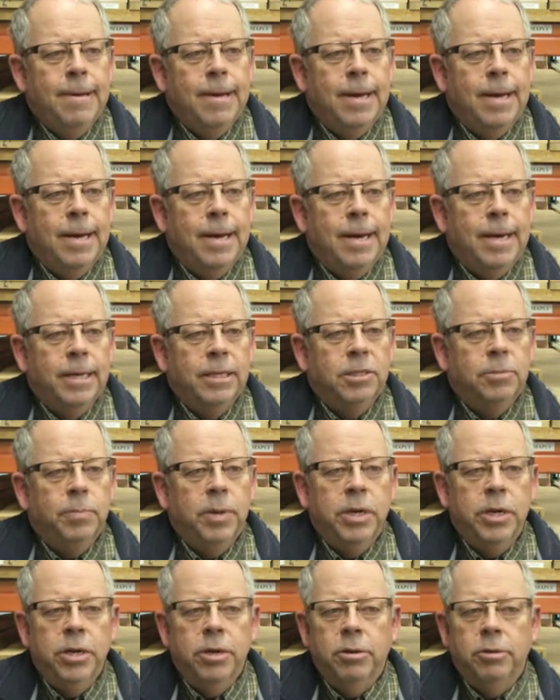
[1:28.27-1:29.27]
It's
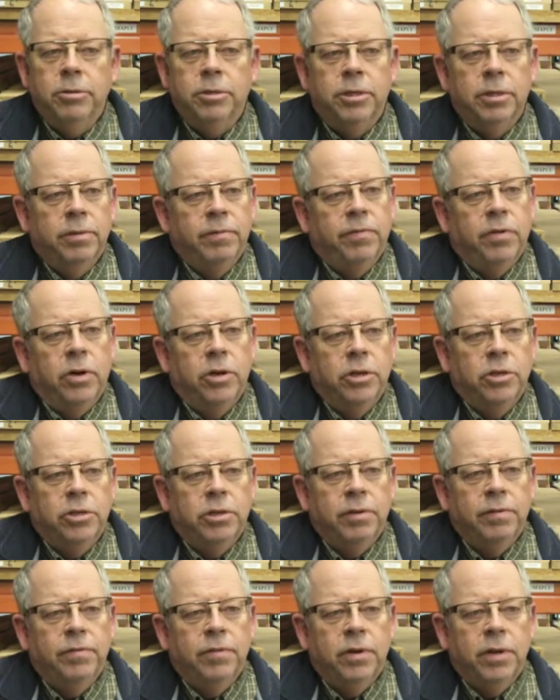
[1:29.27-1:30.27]
been used in
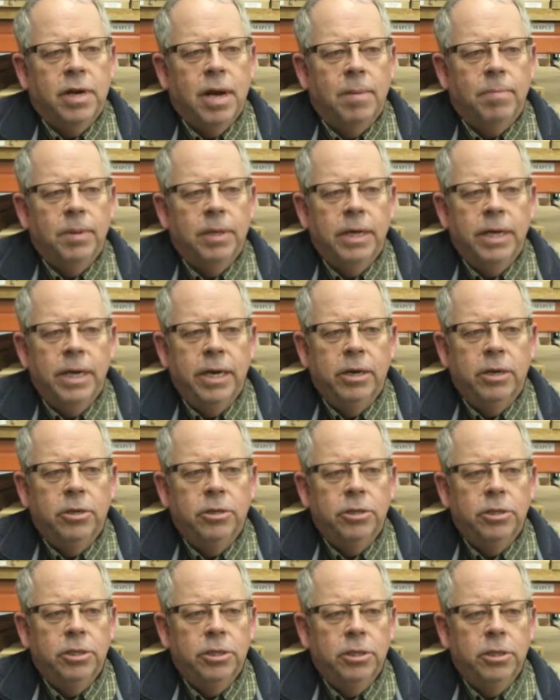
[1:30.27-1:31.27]
furniture for a couple of years,